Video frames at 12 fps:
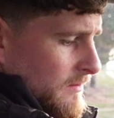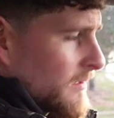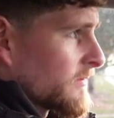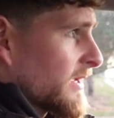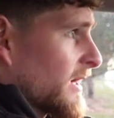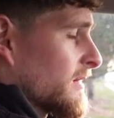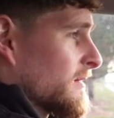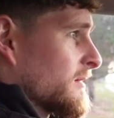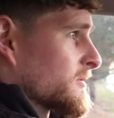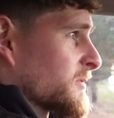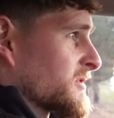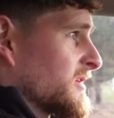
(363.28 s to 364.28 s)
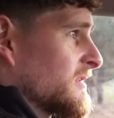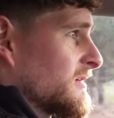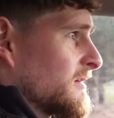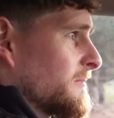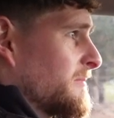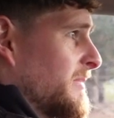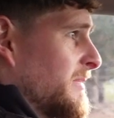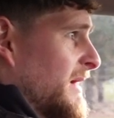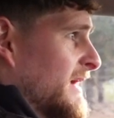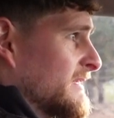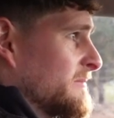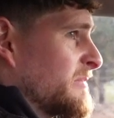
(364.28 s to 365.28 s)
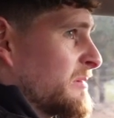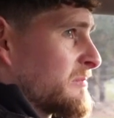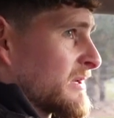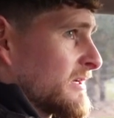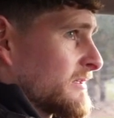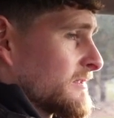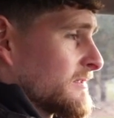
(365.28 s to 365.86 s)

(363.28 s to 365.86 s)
Oh yeah, I was watching the Paddy Bimblett.